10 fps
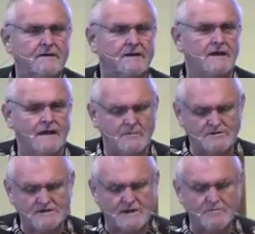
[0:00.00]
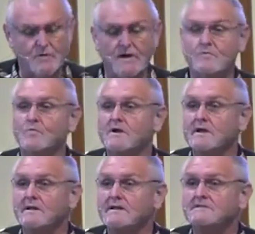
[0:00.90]
how much time do I
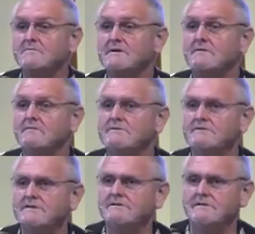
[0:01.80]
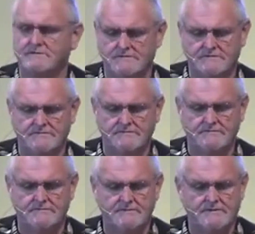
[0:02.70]
really spend with Jesus?
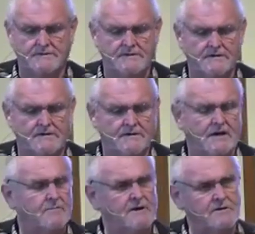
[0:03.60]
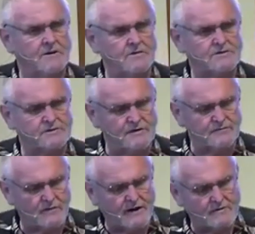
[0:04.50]
I mean, I know there's
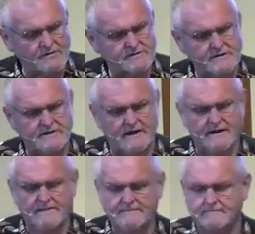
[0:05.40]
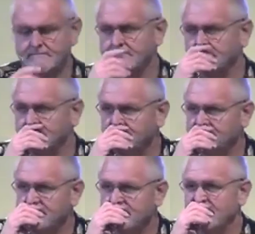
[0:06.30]
24 hours in a day,
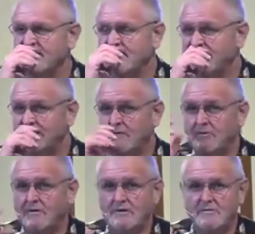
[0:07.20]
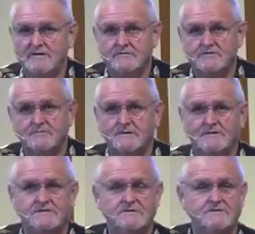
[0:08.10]
and I probably spend
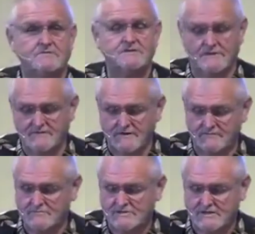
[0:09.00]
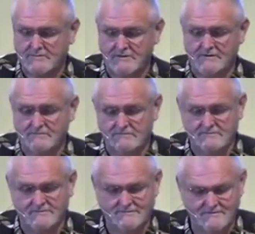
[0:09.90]
6 or 7 of them sleeping,
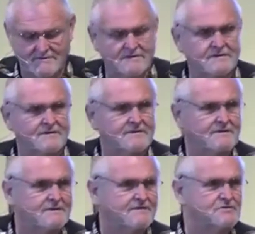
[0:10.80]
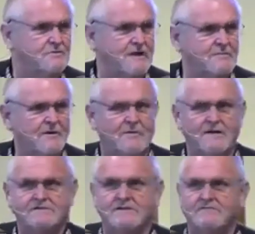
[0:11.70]
so maybe
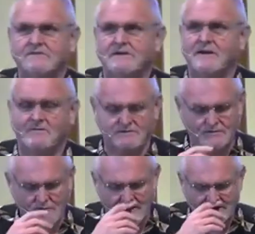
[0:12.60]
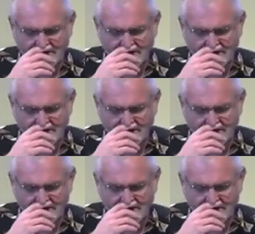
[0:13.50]
around 17 hours awake.